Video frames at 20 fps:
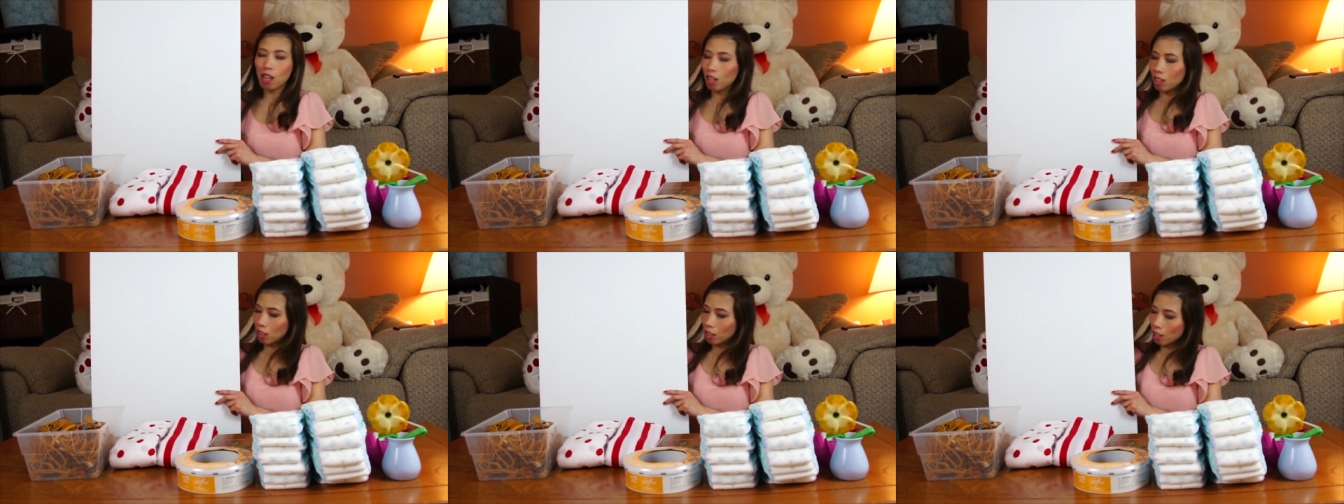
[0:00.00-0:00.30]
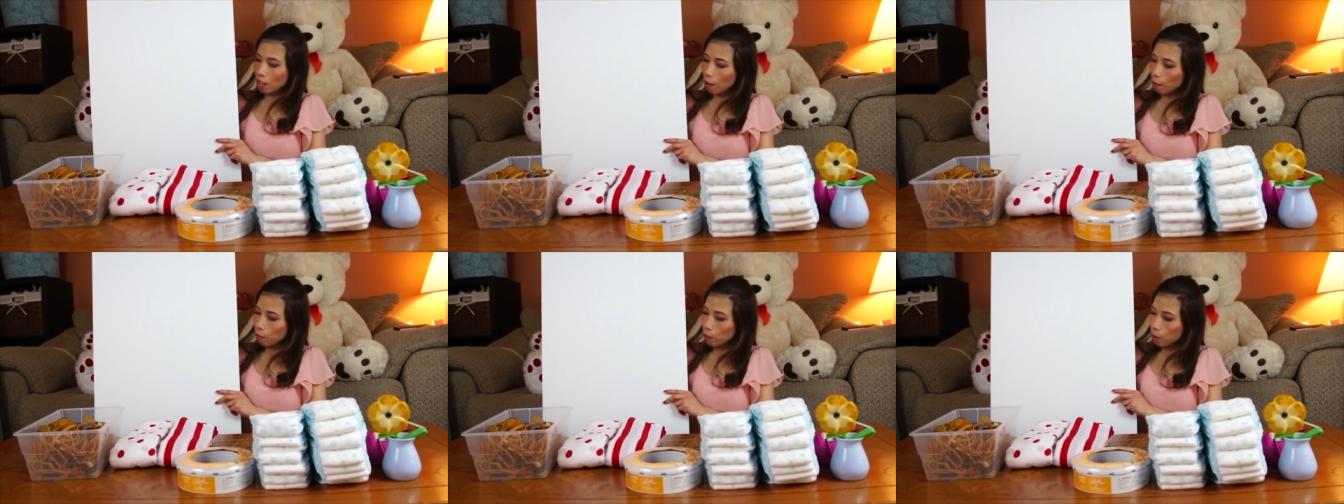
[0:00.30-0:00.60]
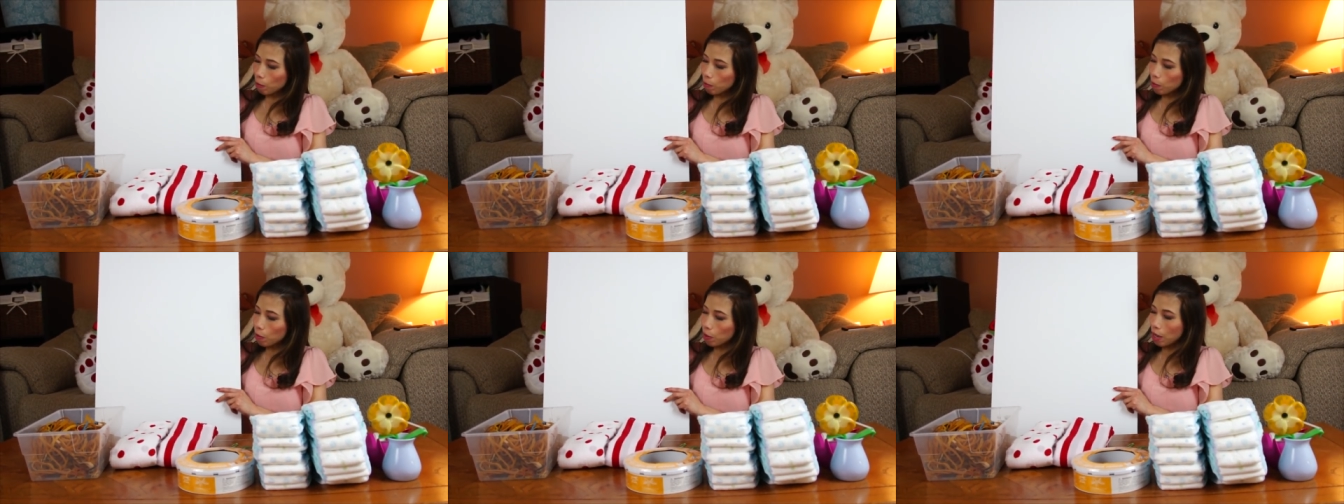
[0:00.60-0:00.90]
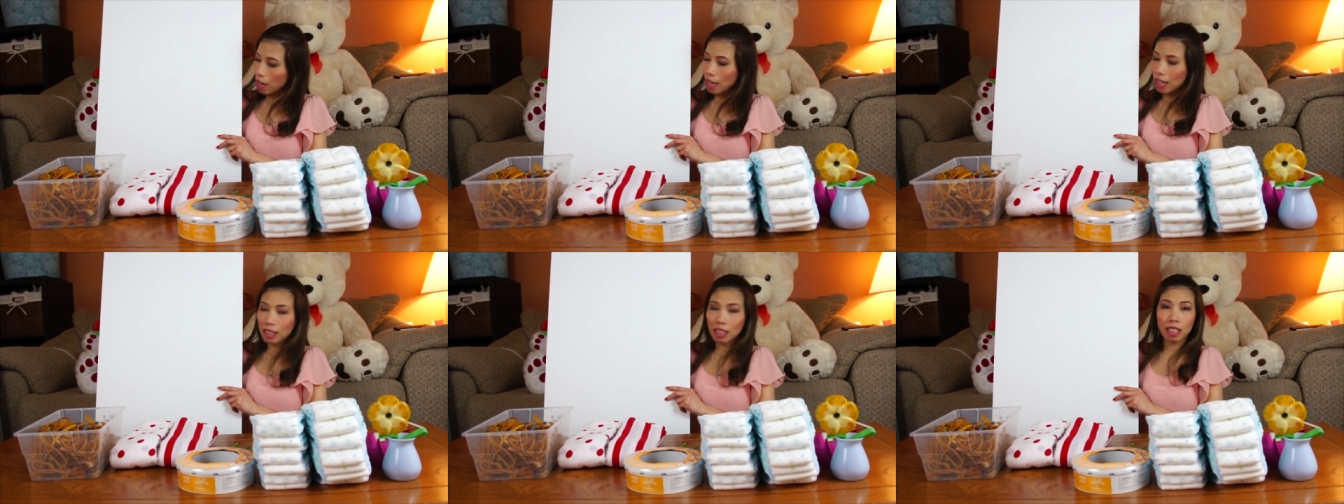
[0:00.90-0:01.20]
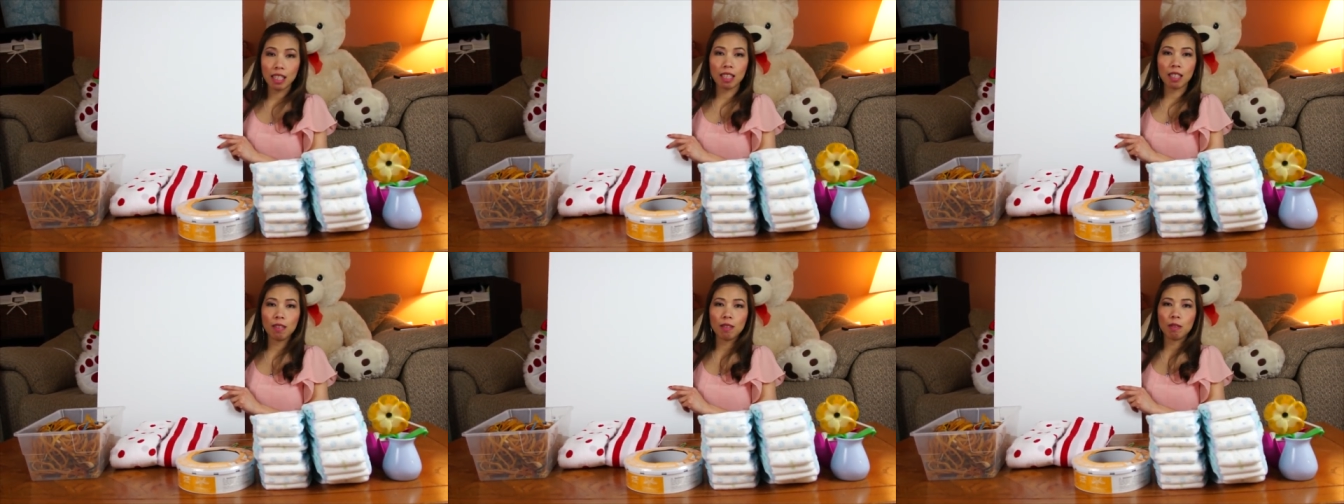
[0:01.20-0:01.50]
some people were
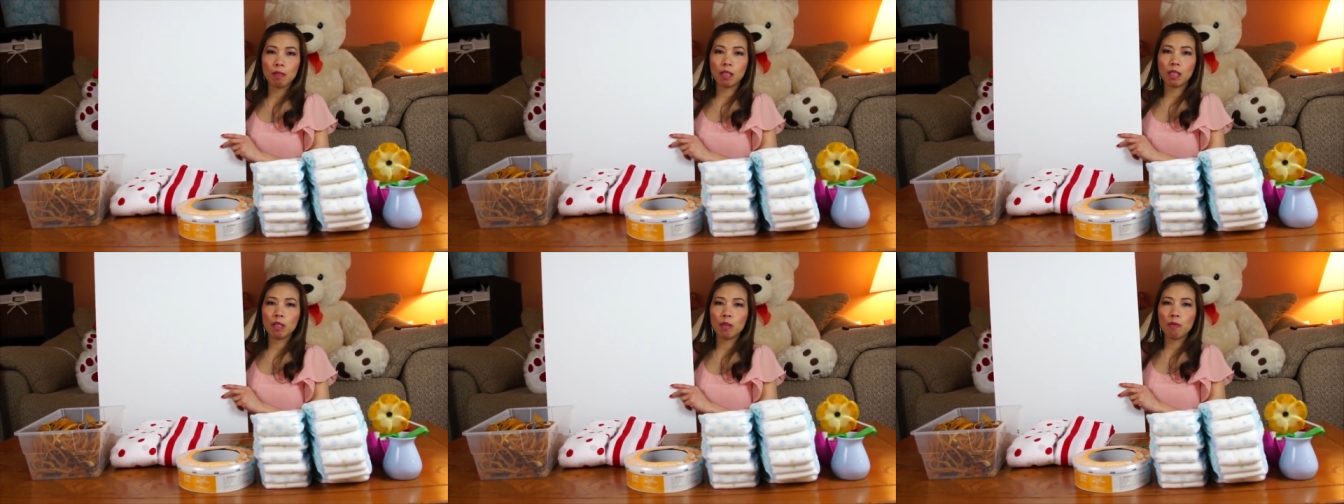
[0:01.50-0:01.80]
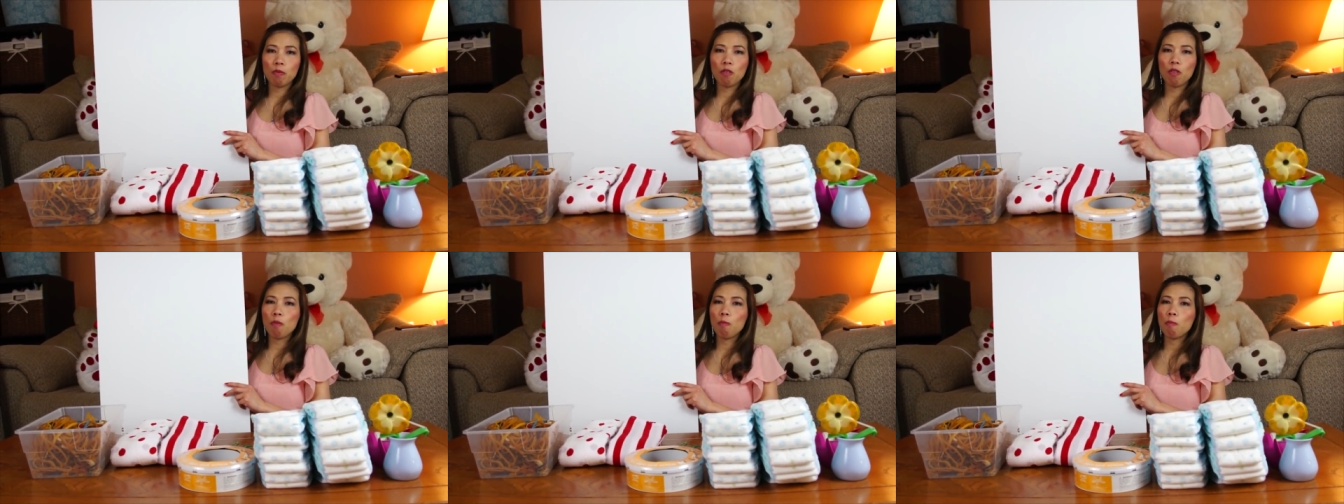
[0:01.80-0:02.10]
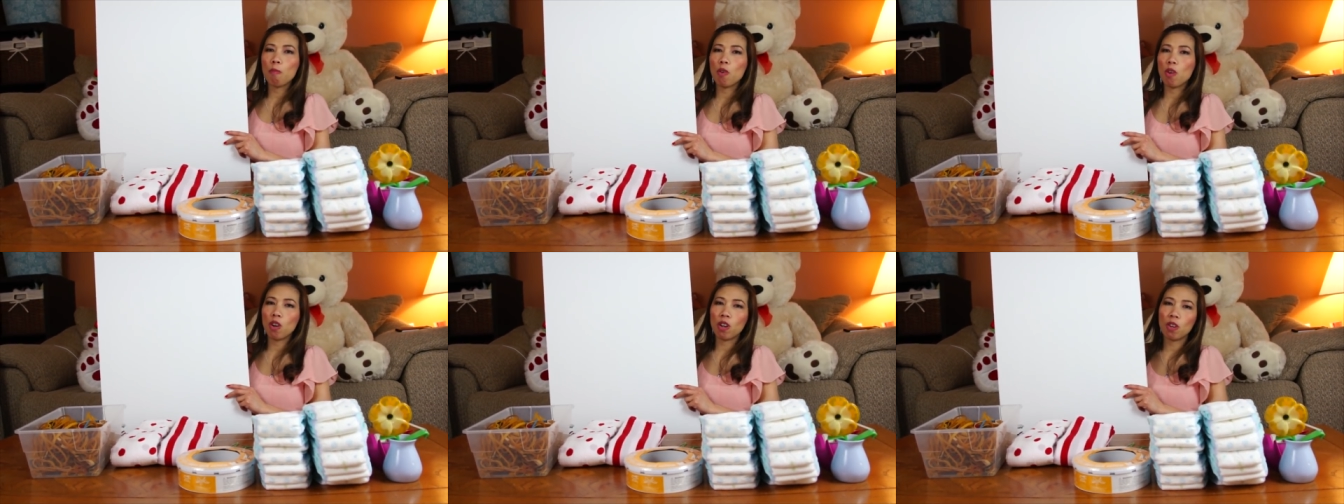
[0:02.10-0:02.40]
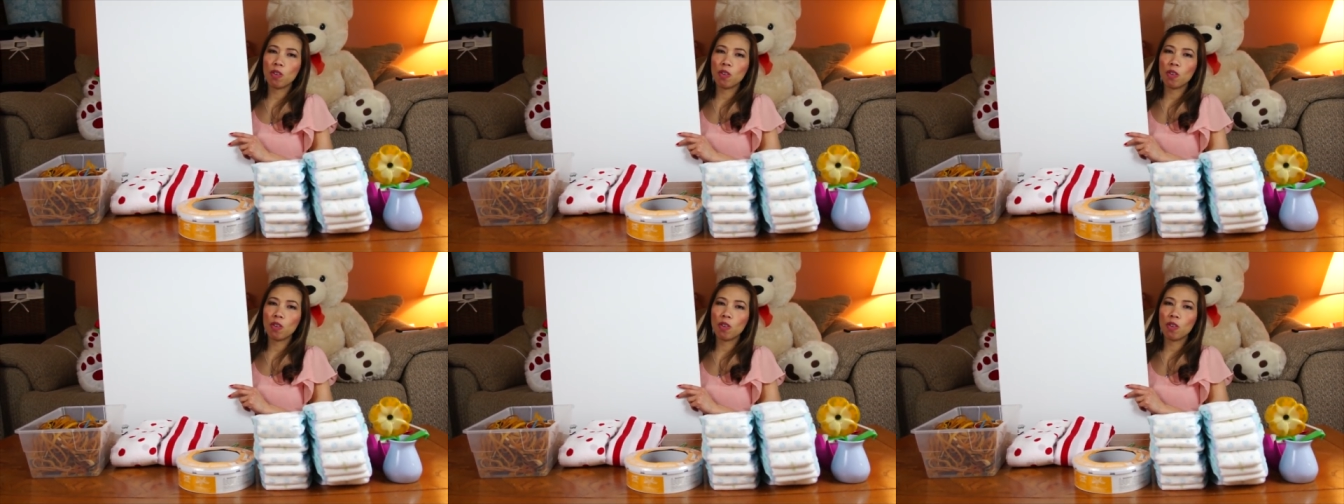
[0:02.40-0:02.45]
asking what's a foam board